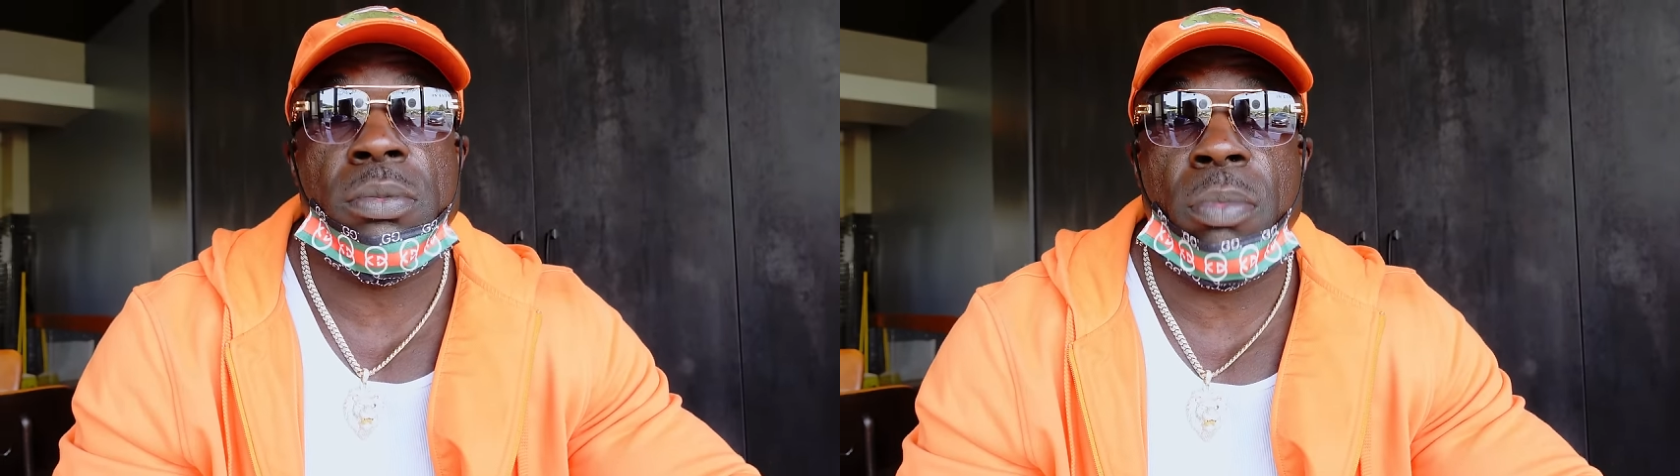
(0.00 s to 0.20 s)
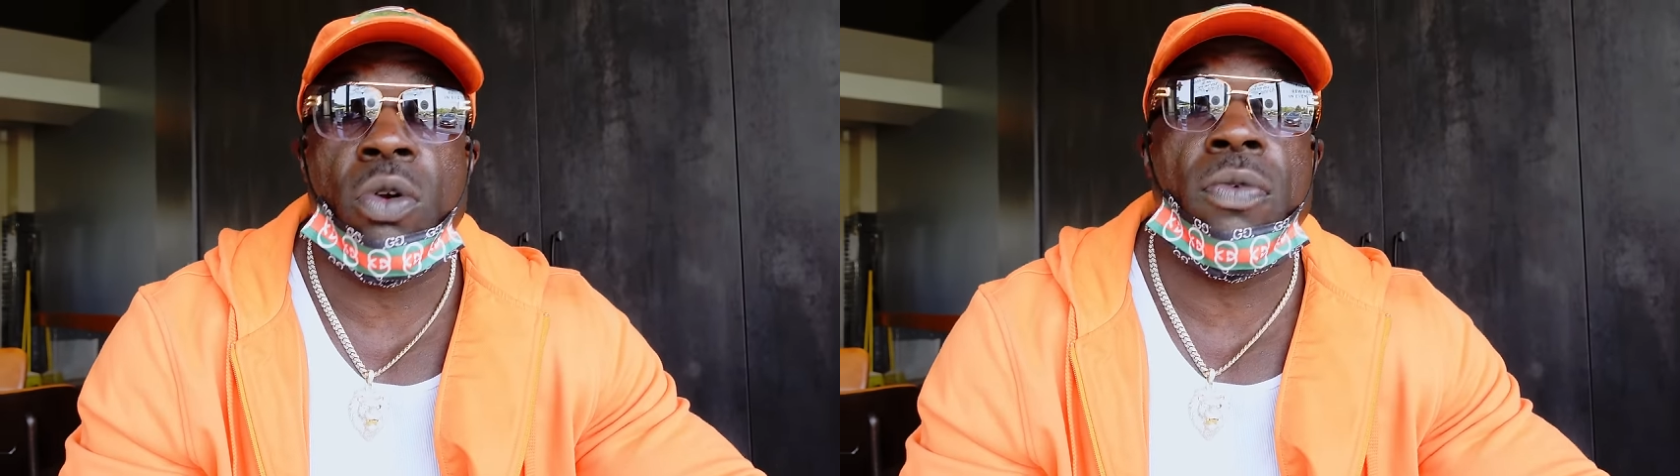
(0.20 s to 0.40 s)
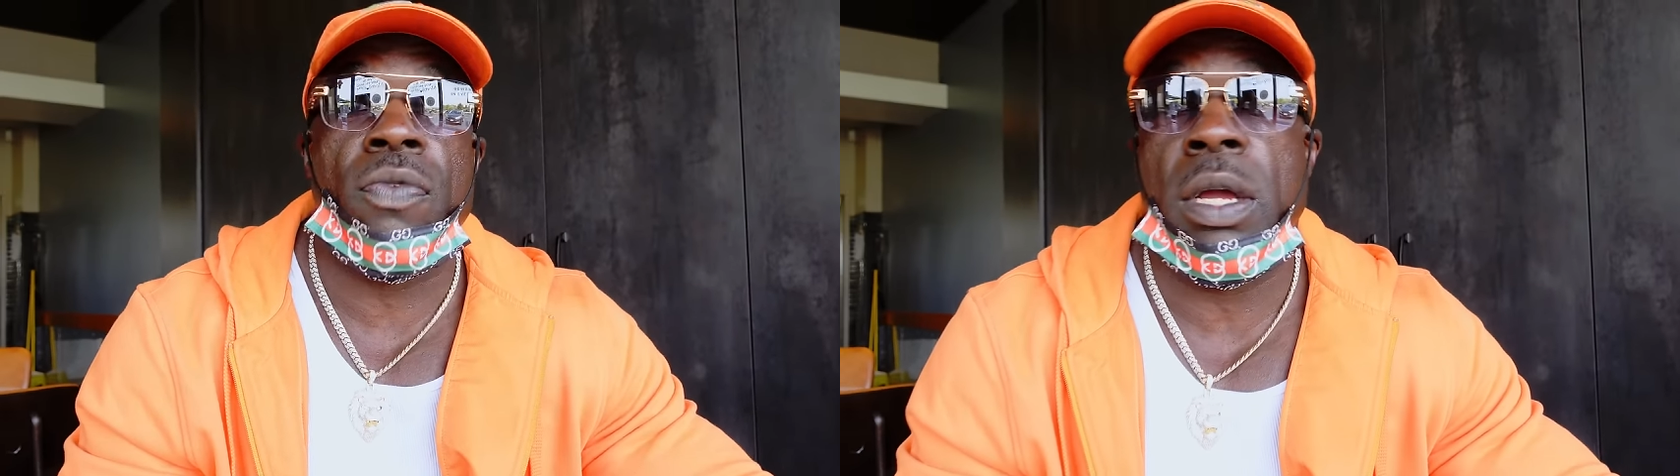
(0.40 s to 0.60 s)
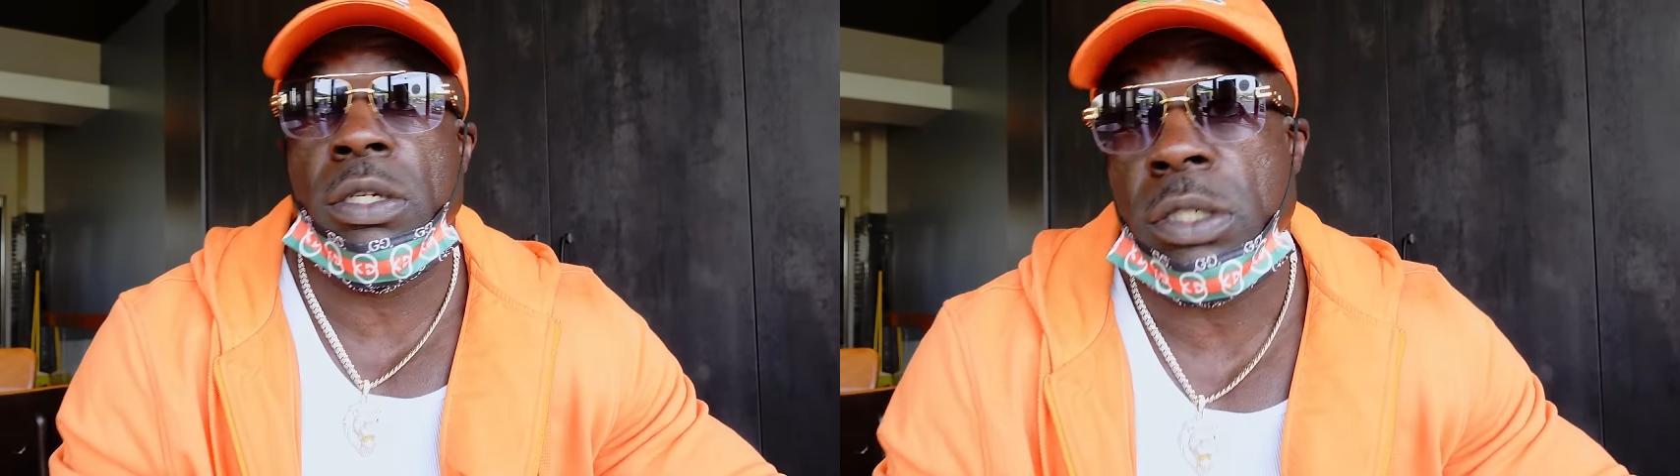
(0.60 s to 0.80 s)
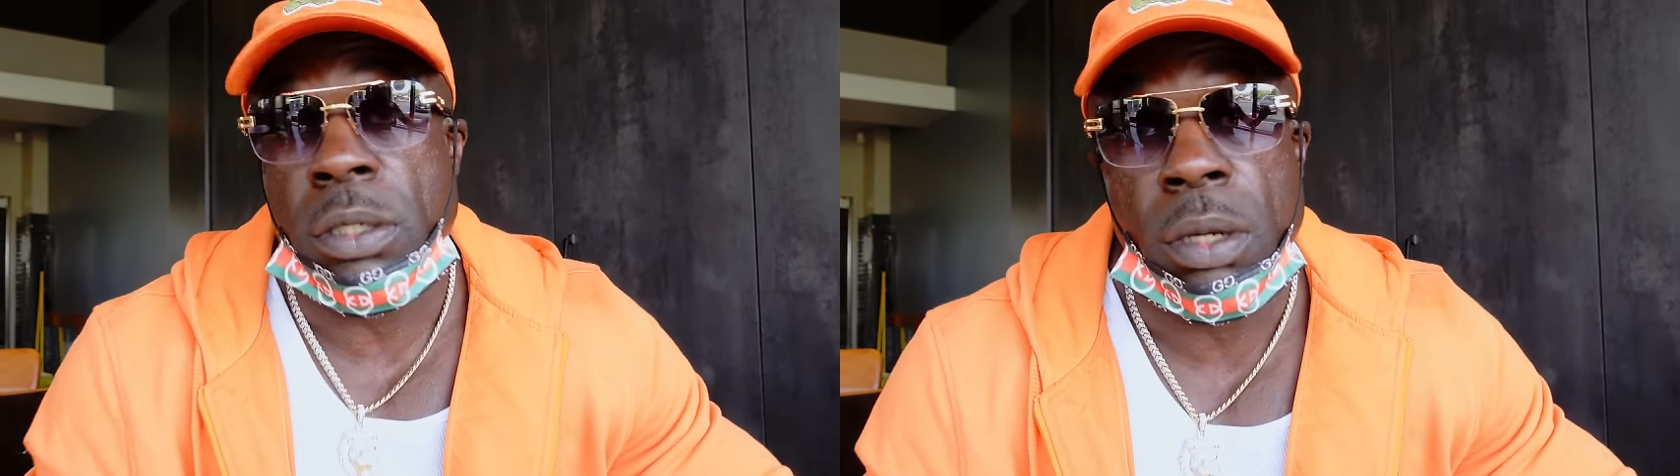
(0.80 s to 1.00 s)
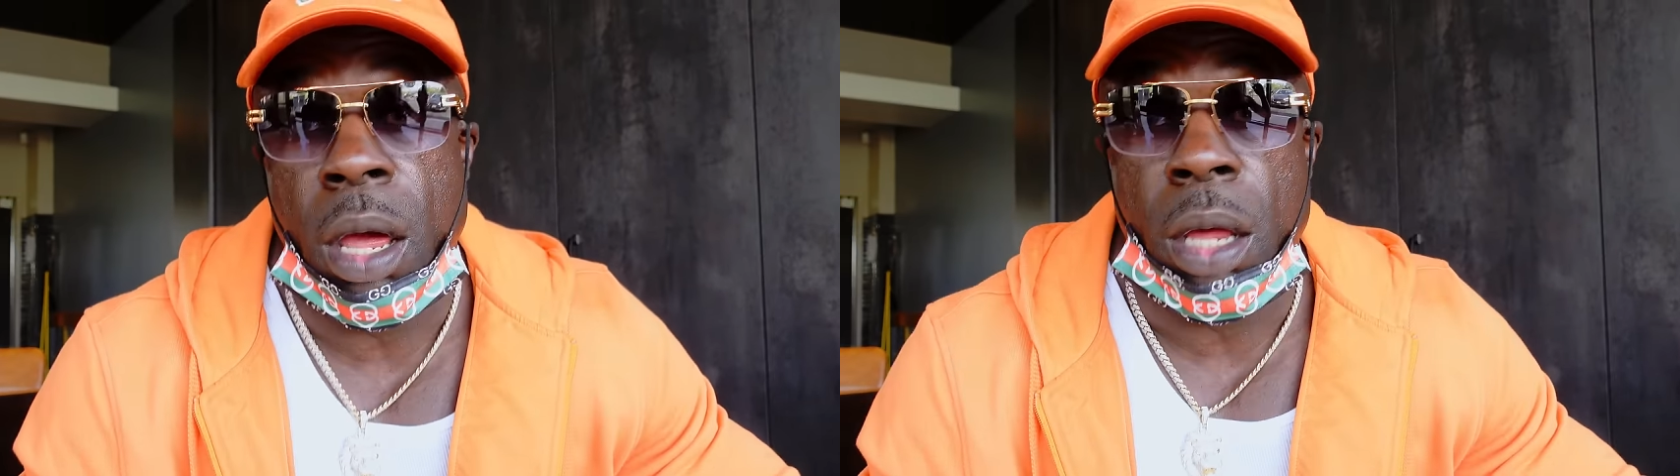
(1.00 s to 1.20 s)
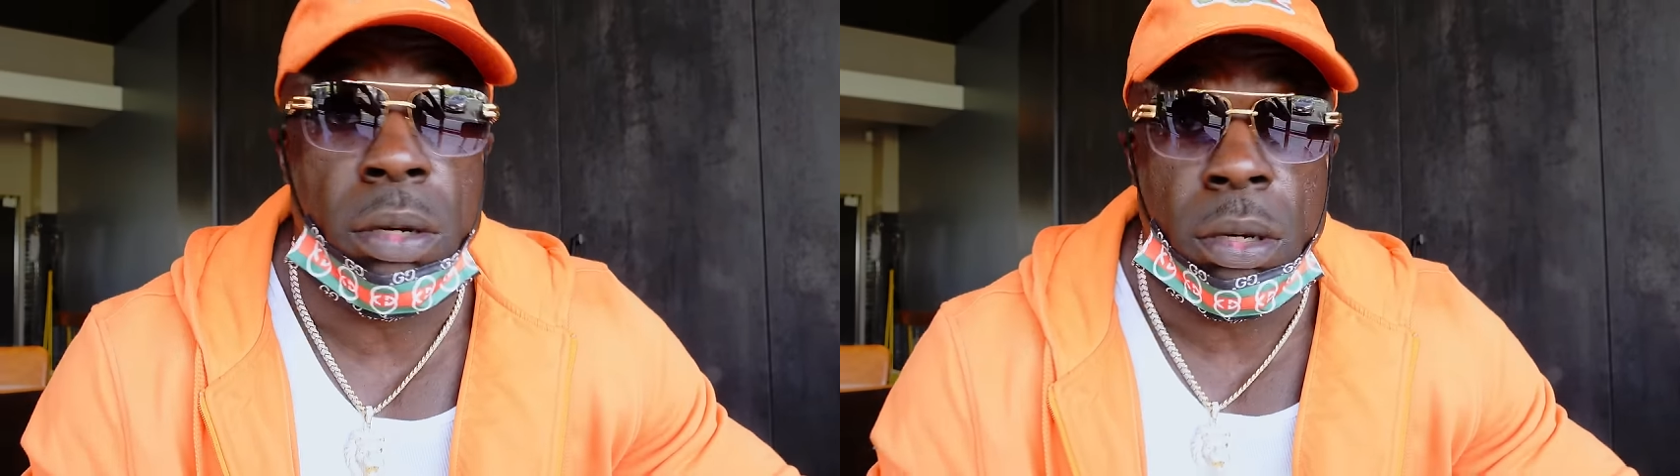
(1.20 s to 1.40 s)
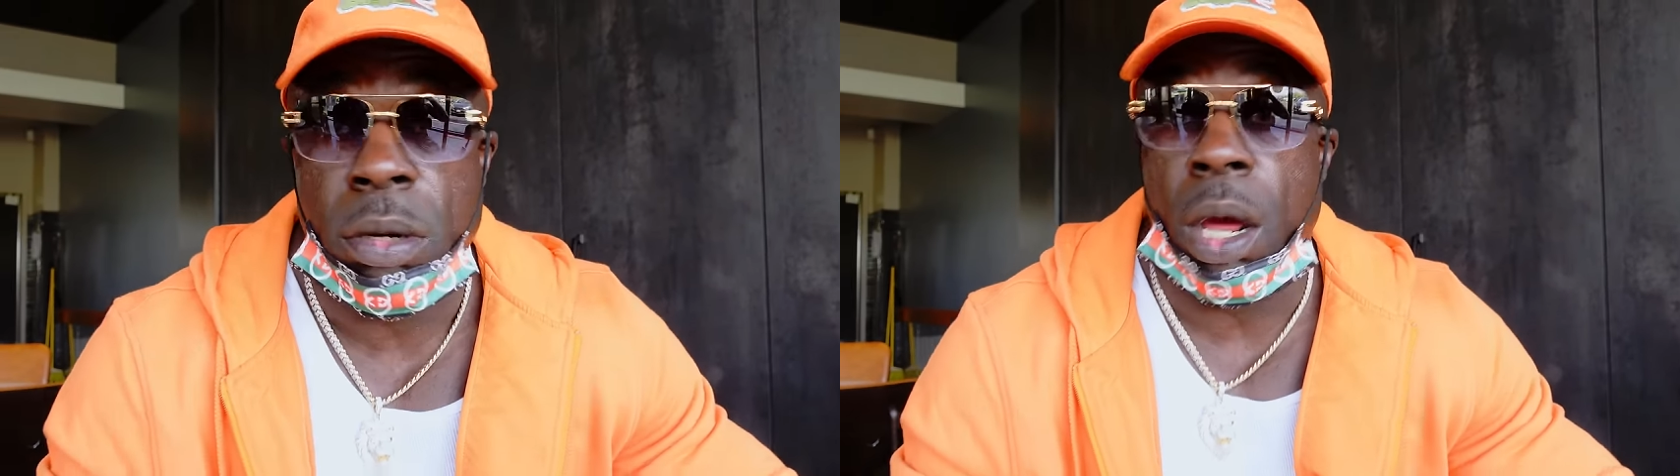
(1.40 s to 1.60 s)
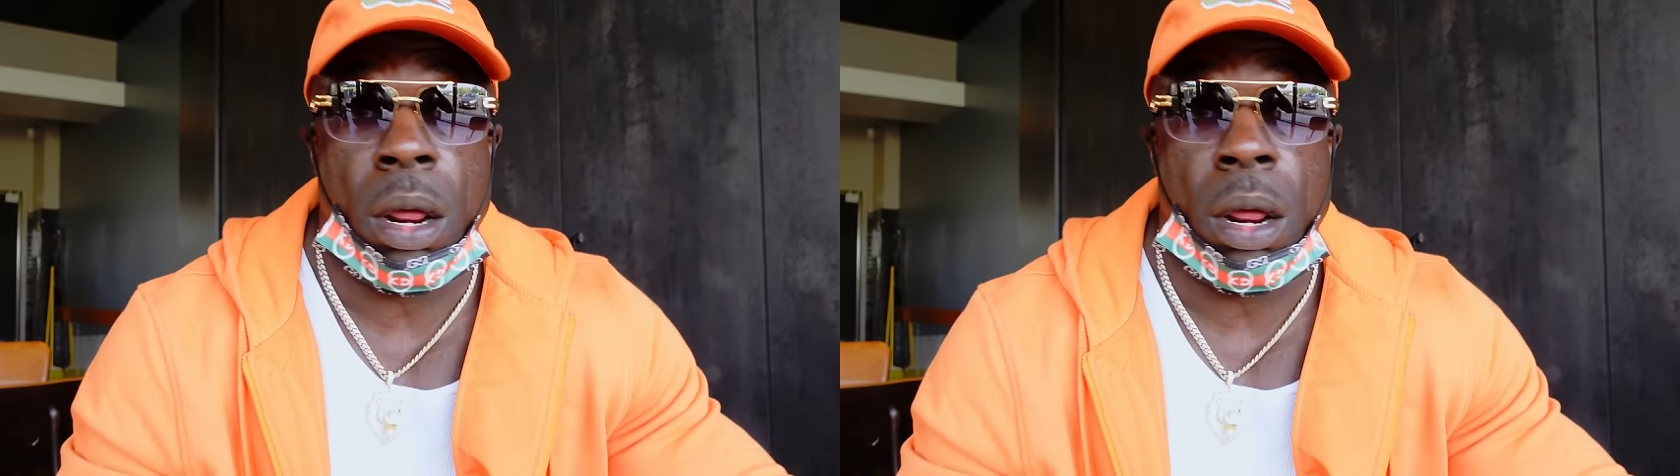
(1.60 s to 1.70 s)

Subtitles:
motivation. You